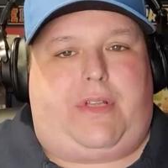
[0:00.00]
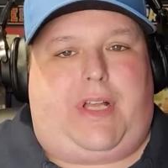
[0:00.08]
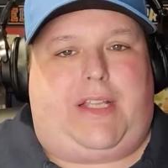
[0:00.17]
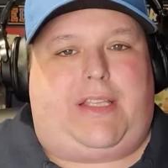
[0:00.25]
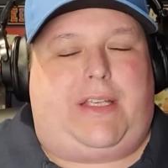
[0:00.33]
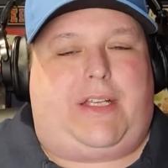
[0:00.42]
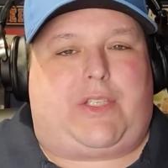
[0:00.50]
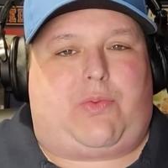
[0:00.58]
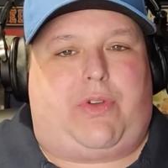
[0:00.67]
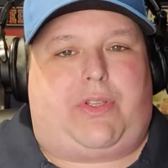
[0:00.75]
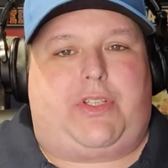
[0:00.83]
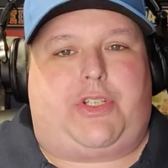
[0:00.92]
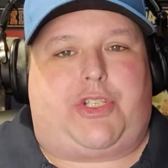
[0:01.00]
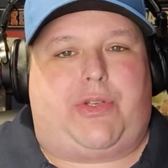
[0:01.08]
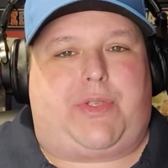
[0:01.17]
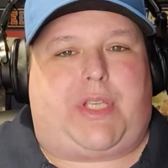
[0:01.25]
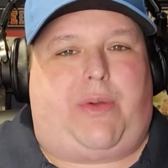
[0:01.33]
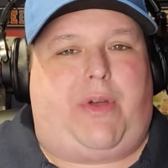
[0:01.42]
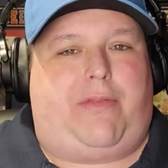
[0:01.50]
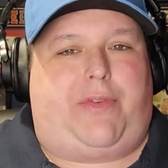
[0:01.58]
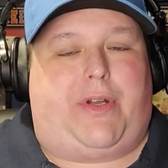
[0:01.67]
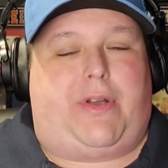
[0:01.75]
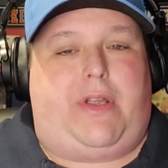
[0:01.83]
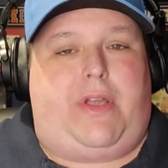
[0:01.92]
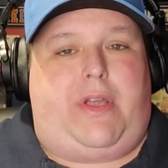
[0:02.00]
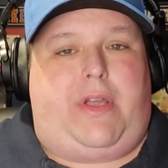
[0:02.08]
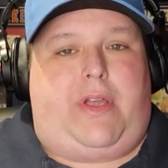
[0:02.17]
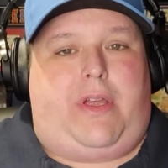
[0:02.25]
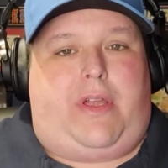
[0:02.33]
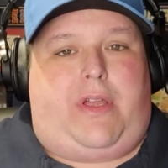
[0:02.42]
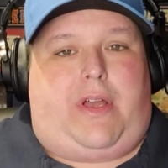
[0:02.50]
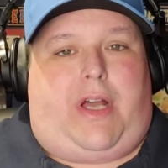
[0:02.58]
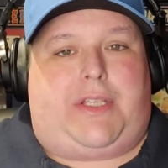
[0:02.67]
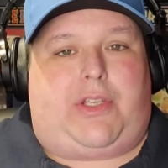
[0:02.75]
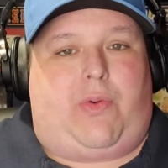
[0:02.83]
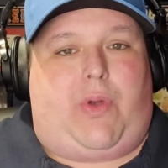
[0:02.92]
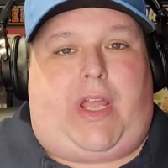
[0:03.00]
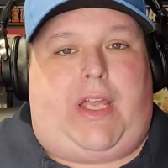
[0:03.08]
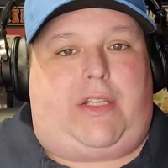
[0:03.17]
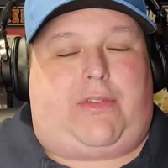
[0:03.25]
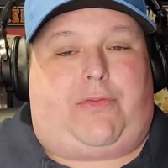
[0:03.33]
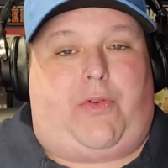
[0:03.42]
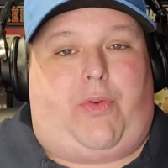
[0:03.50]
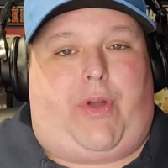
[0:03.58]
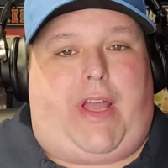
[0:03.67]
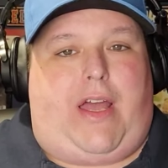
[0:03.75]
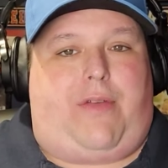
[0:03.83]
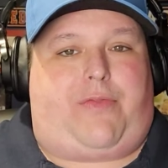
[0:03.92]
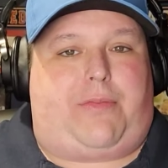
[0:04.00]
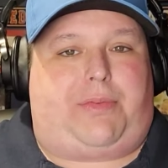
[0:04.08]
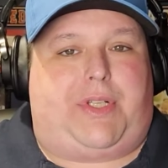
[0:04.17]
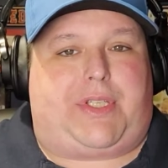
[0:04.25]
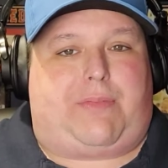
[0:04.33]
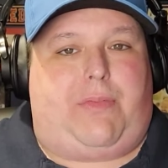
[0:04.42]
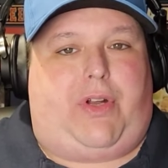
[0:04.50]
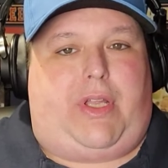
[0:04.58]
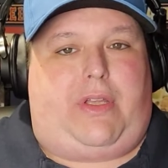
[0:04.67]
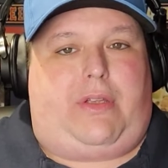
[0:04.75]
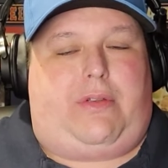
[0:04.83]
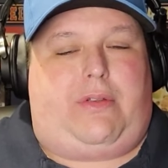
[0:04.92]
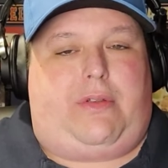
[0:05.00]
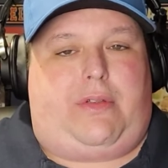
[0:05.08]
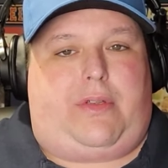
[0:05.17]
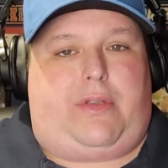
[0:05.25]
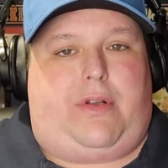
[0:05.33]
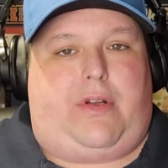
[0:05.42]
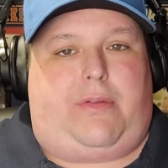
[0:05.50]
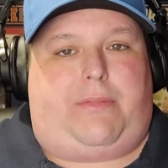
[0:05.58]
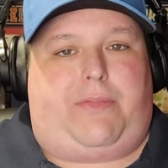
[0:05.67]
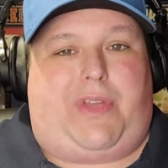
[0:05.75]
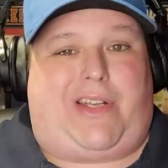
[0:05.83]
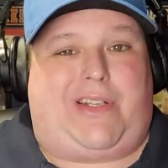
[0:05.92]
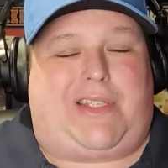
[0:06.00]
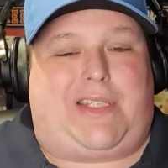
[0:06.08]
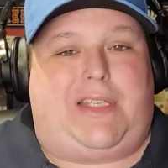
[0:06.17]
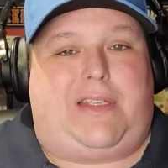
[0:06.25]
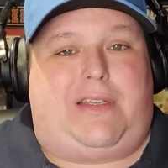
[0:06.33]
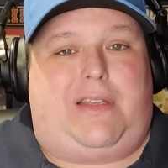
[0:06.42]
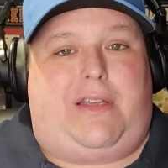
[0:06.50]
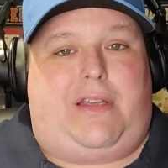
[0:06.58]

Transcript: I think it's worth the juice. However, I don't hate the 4.5 at plus money. Um, I could see